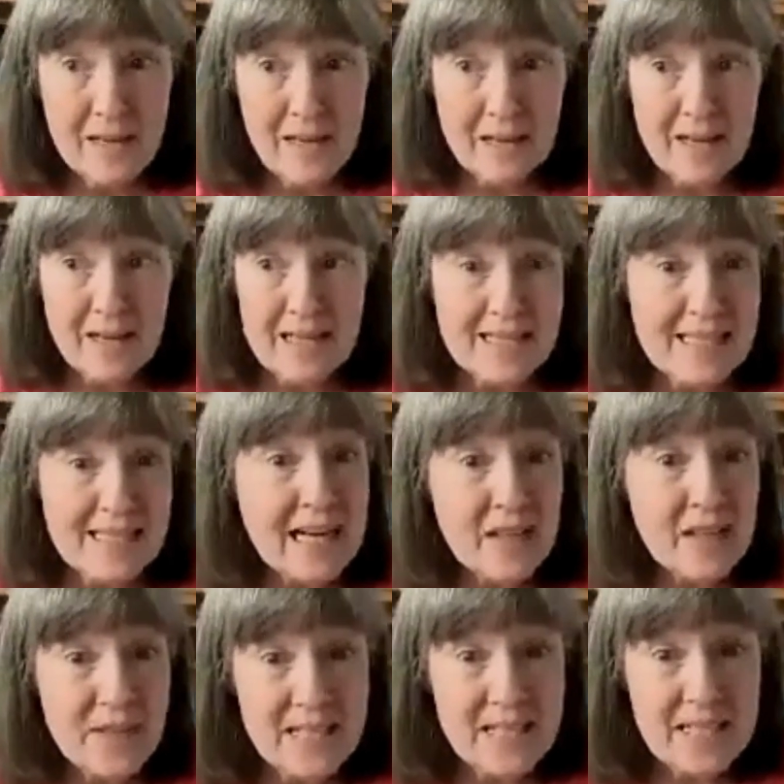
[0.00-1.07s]
It kind
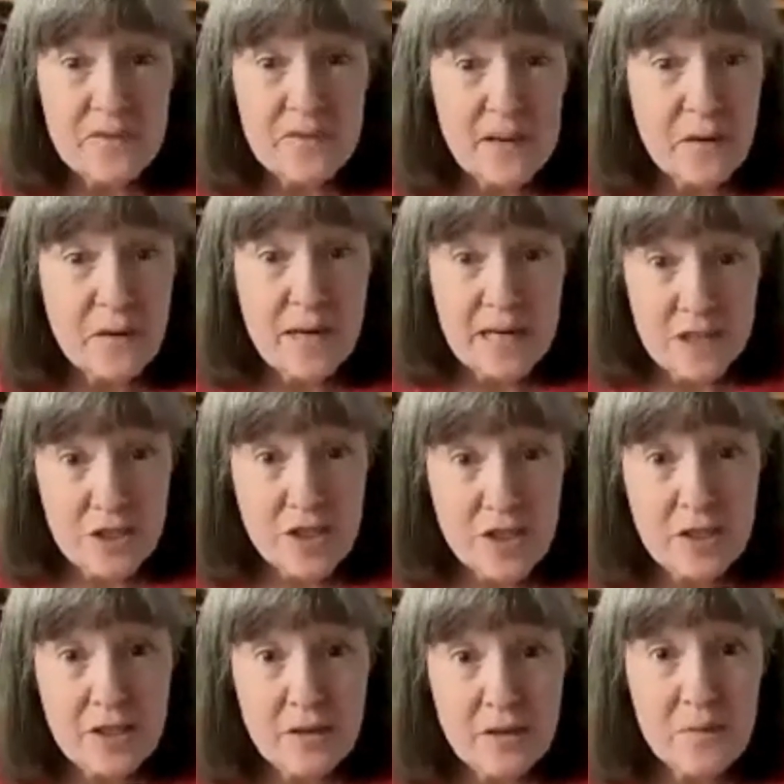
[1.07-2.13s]
of sets the
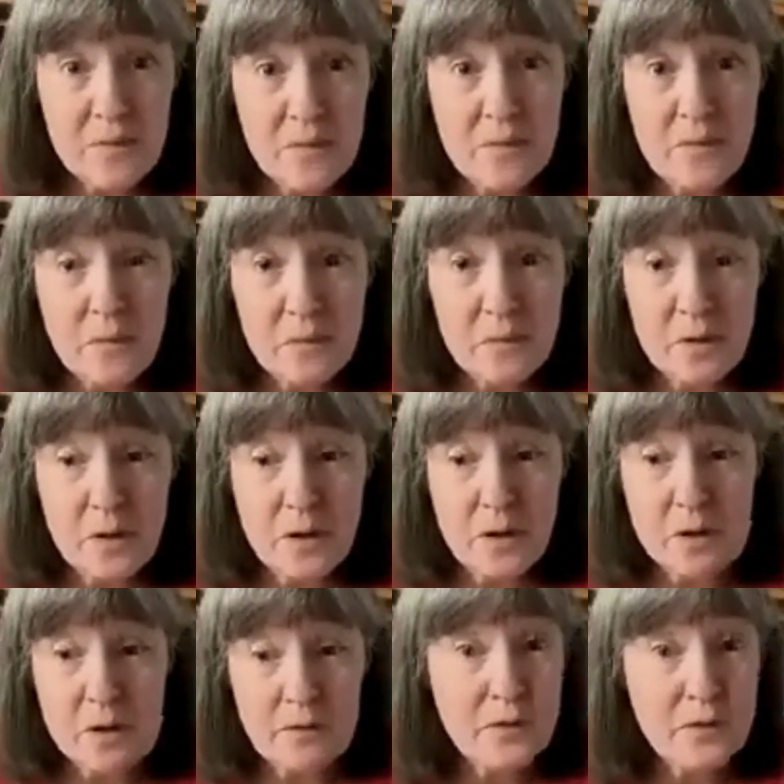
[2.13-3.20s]
foundation
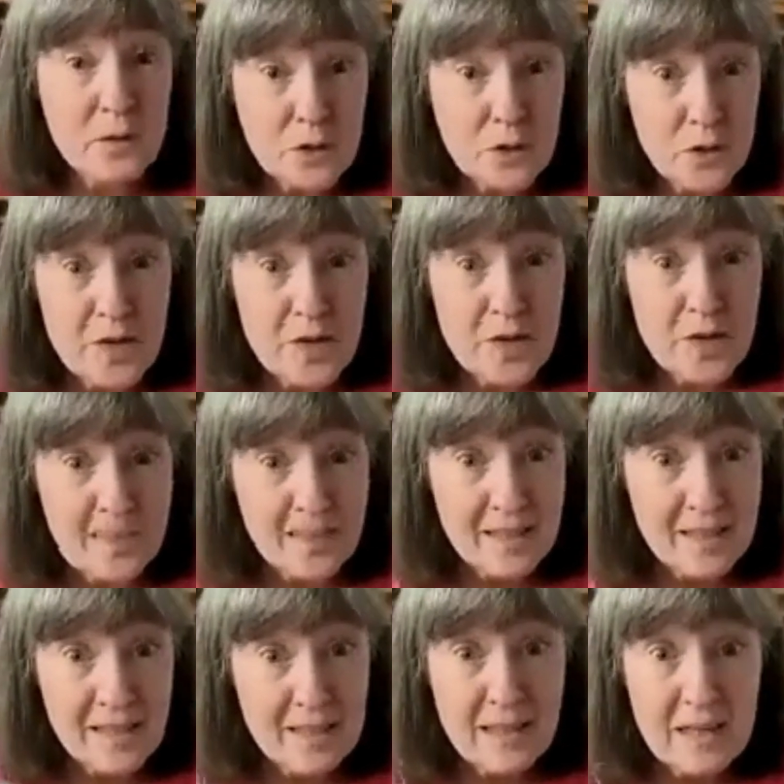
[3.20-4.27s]
for future training.
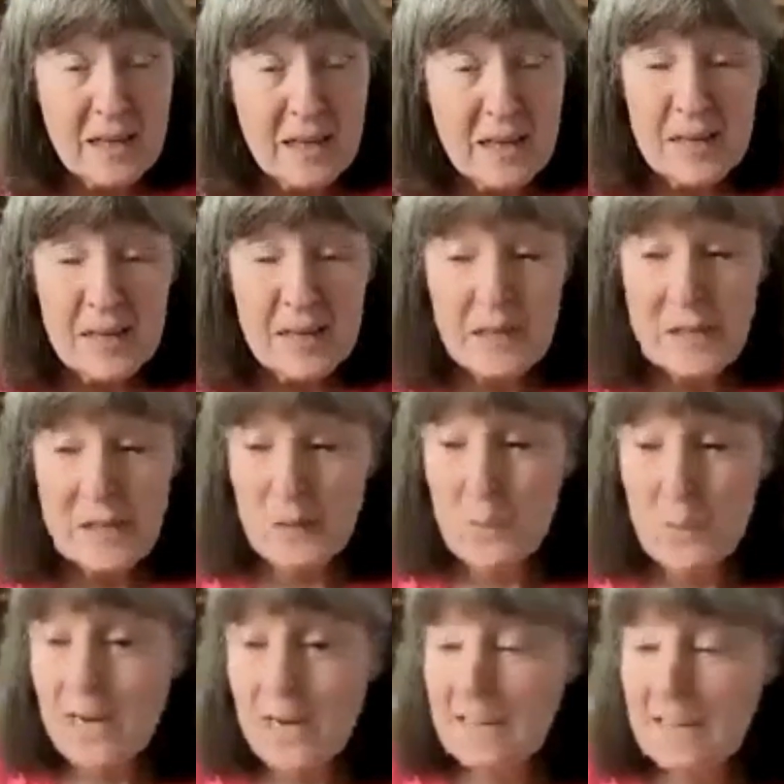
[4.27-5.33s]
You
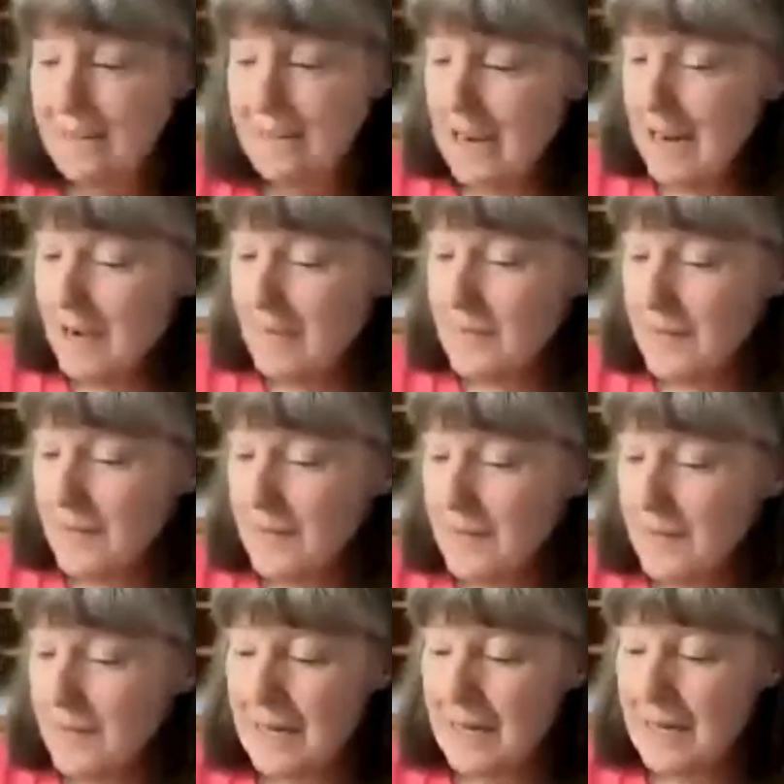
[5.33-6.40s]
want to have
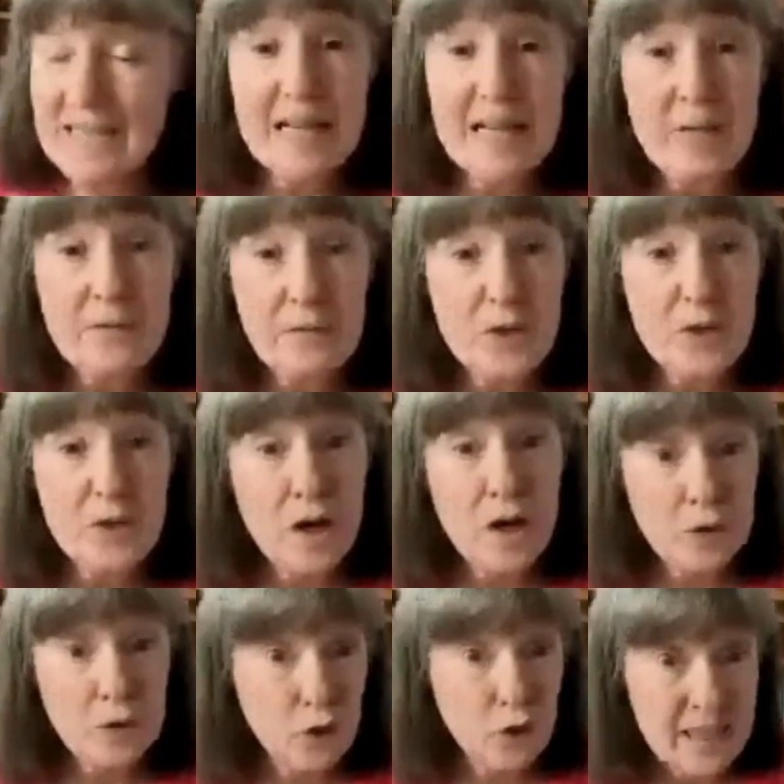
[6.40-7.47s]
a deaf dog
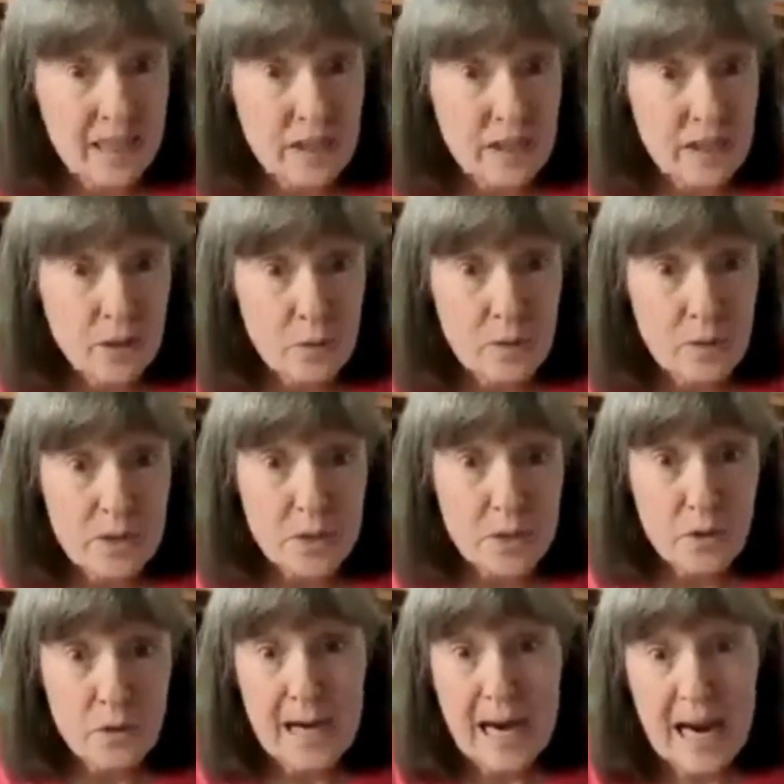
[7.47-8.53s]
looking at you, so you
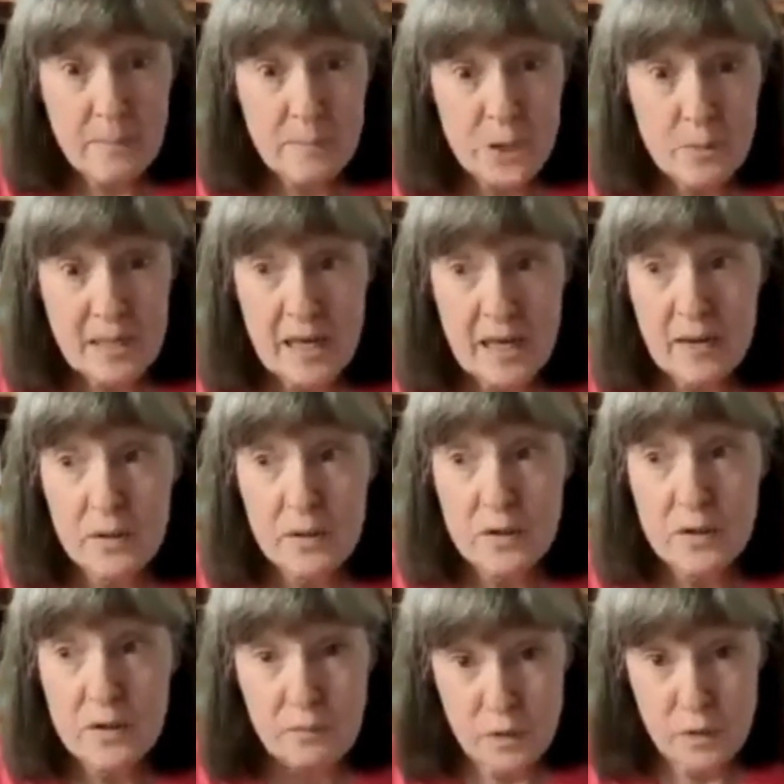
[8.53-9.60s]
capture behaviors.
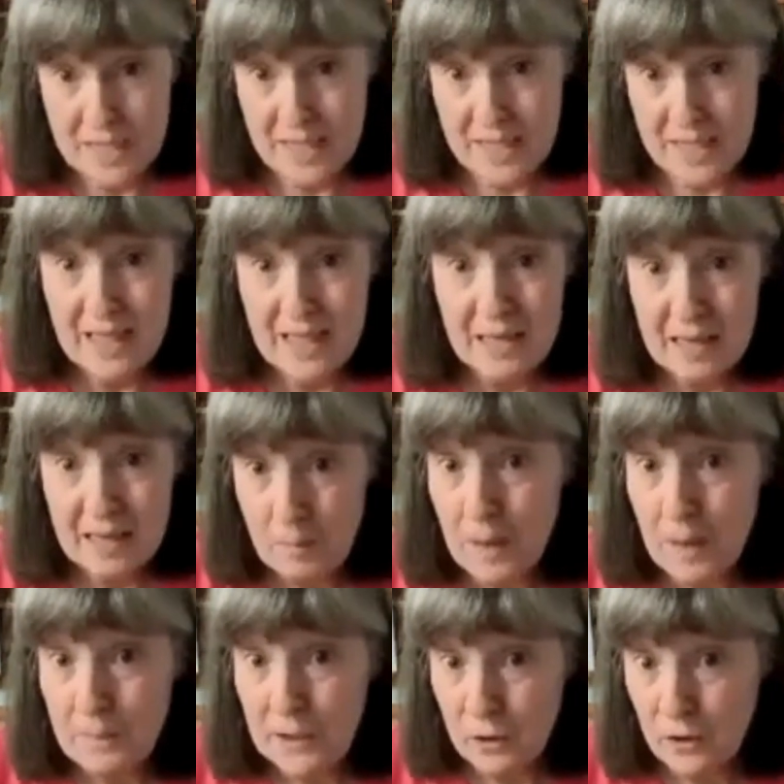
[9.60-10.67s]
If you see that the
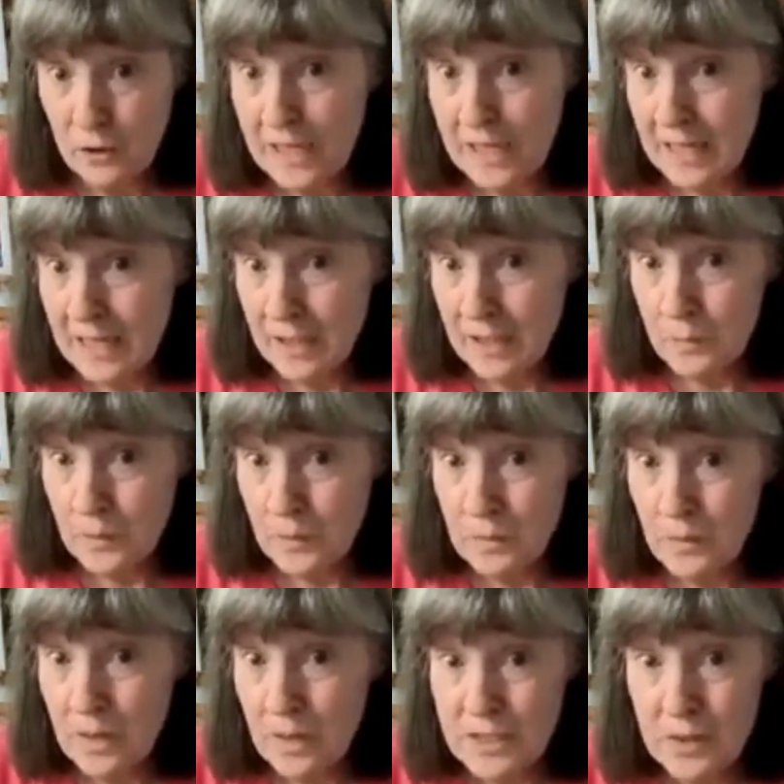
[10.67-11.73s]
puppy looking at you from
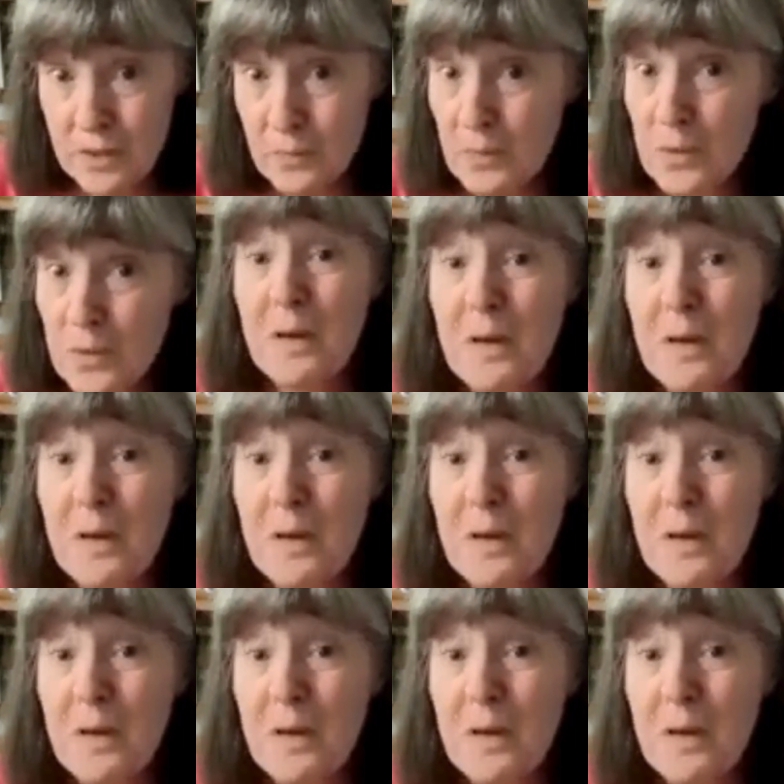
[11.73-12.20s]
across the room,